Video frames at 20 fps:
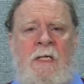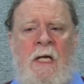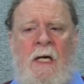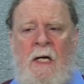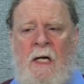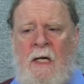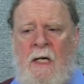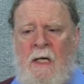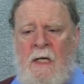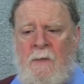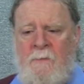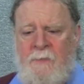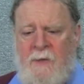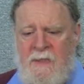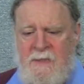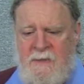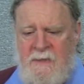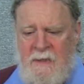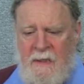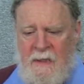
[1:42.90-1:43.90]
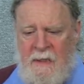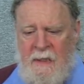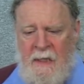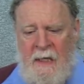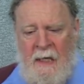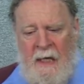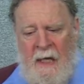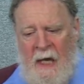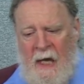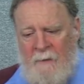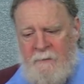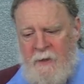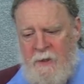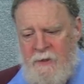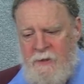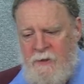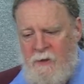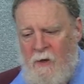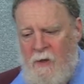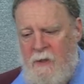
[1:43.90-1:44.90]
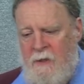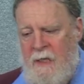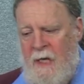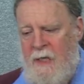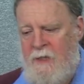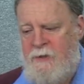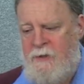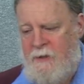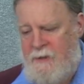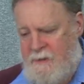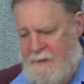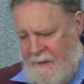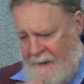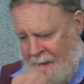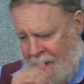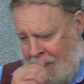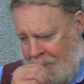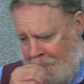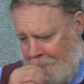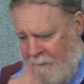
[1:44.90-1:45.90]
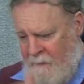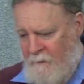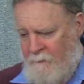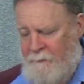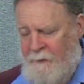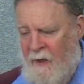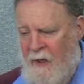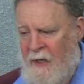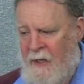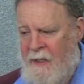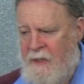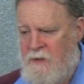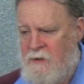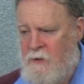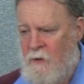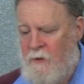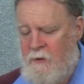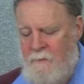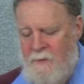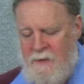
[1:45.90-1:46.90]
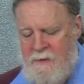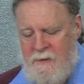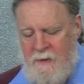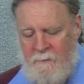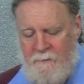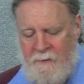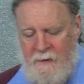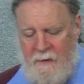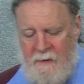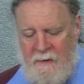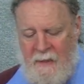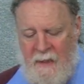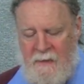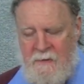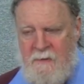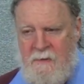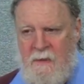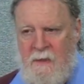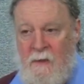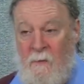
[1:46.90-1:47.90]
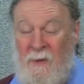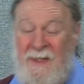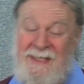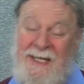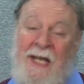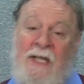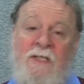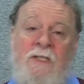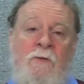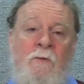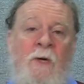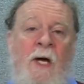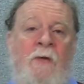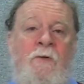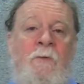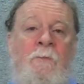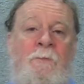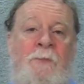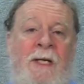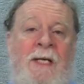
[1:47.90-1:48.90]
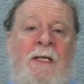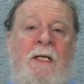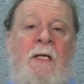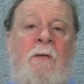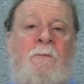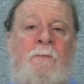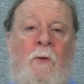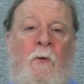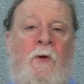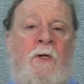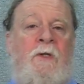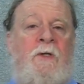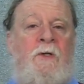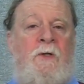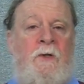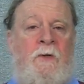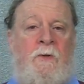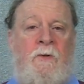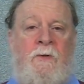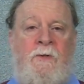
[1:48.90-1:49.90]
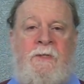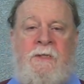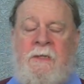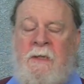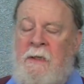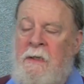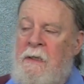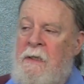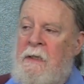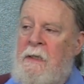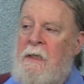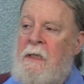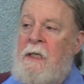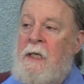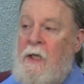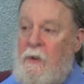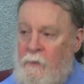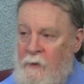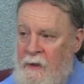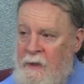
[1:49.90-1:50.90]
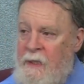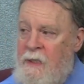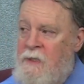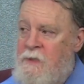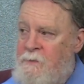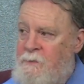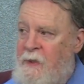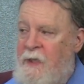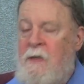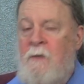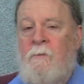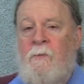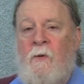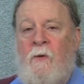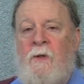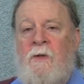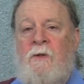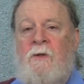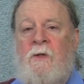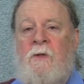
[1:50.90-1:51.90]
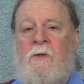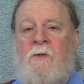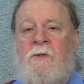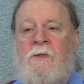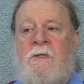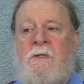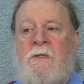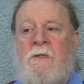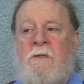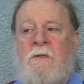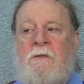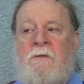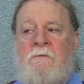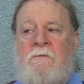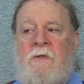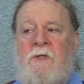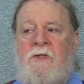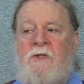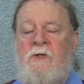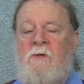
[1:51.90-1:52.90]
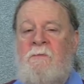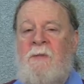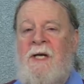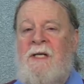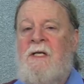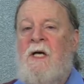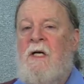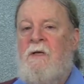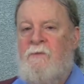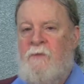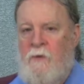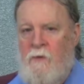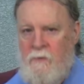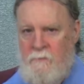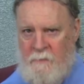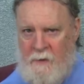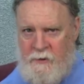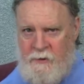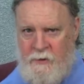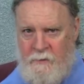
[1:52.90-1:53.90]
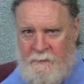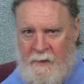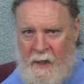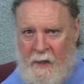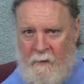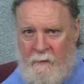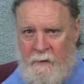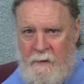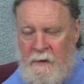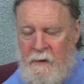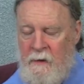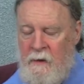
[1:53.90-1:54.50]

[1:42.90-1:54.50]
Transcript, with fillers: Uh, but uh, I'm going to start actually today by talking about something that, uh, well, it's actually rather big, important news. It really is big, important news which you may not have heard much about.